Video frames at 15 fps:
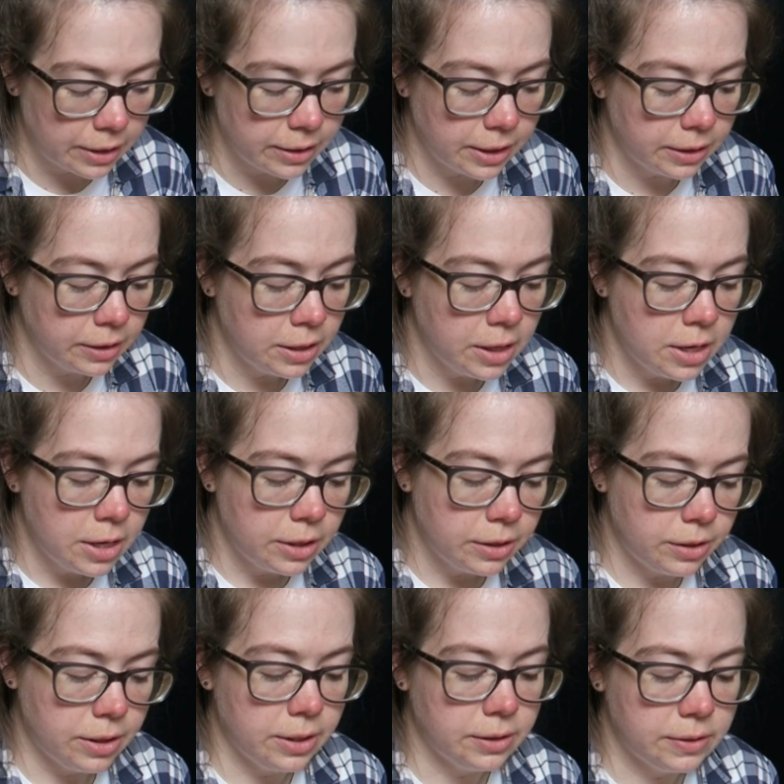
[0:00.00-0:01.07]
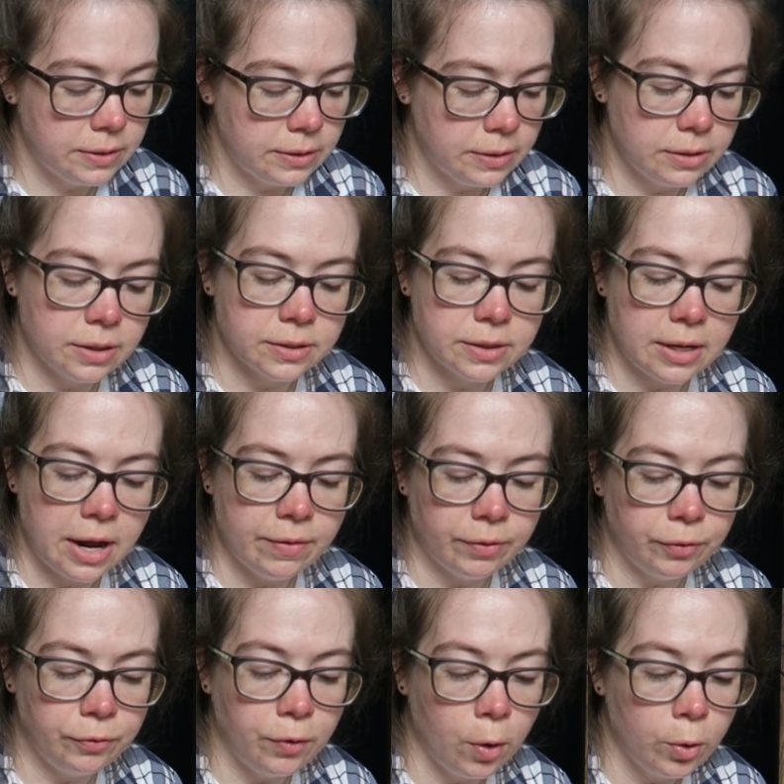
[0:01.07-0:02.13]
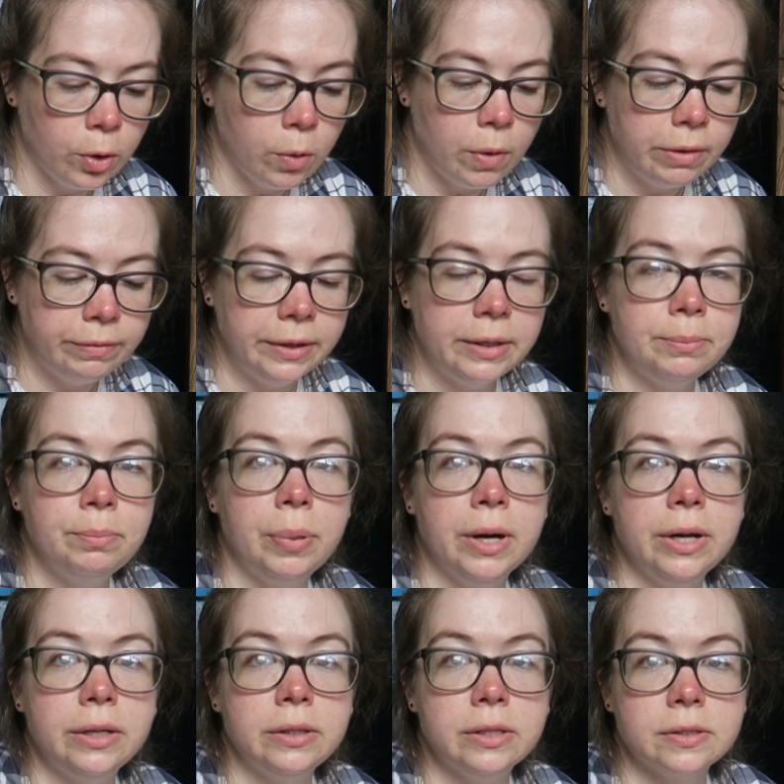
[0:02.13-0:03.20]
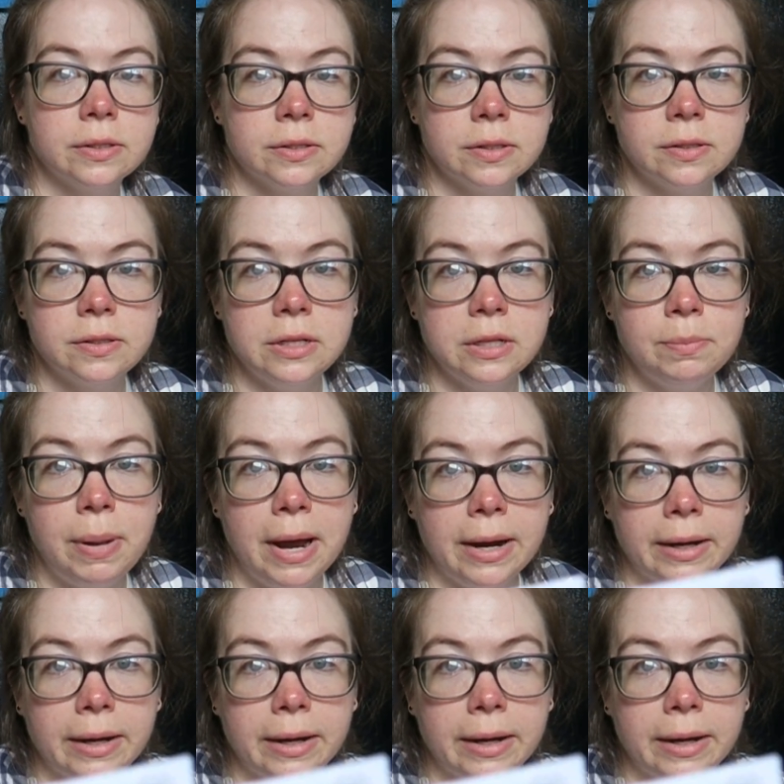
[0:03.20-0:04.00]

And then this doesn't have a photo of it, but this is a seed